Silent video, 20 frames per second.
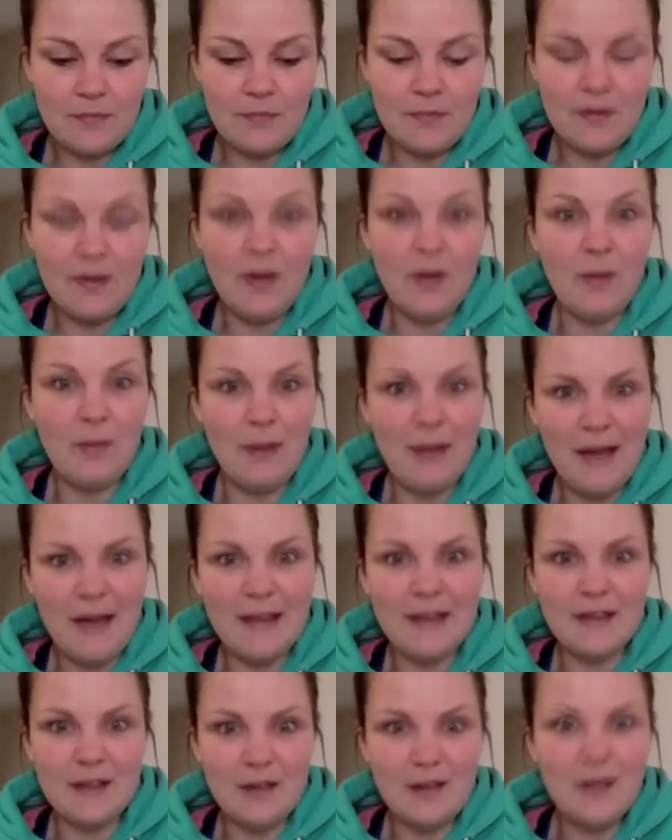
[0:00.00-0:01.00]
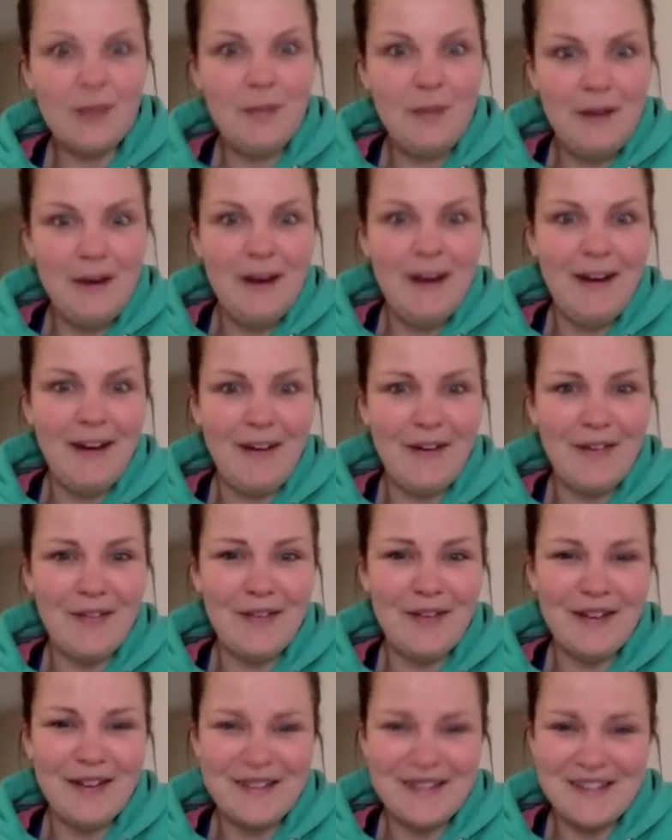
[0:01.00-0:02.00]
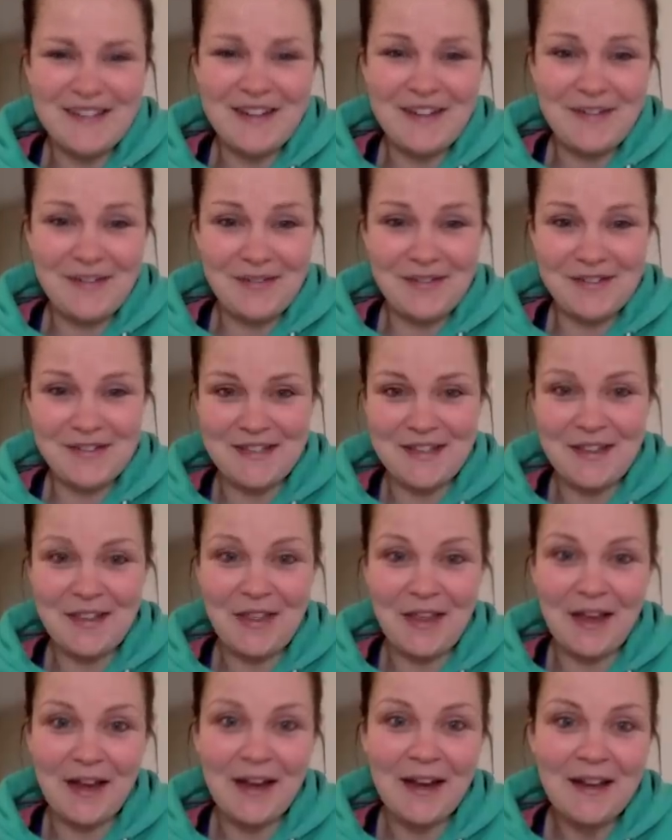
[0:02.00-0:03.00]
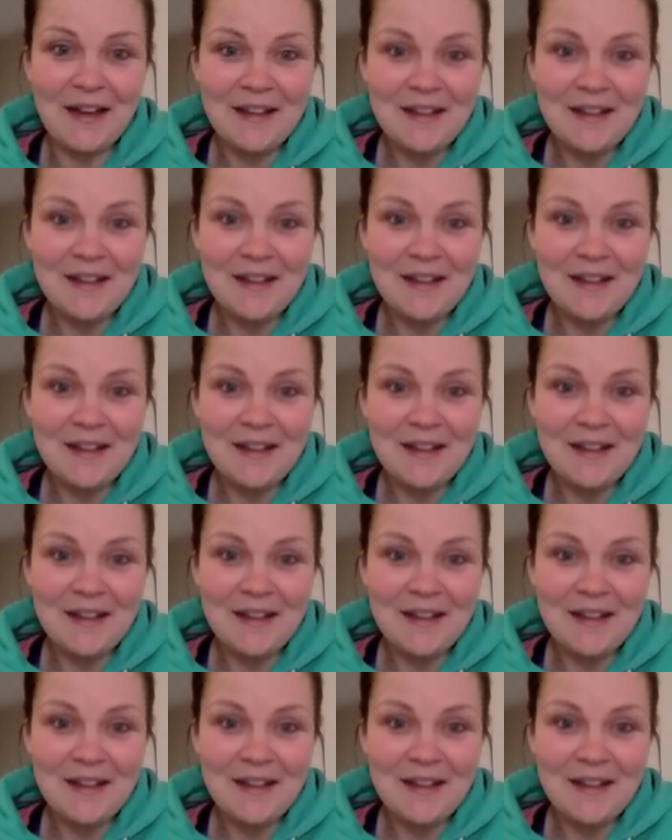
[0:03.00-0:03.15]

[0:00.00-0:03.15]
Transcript: not bad. It could have been a lot worse. I could have lost nothing.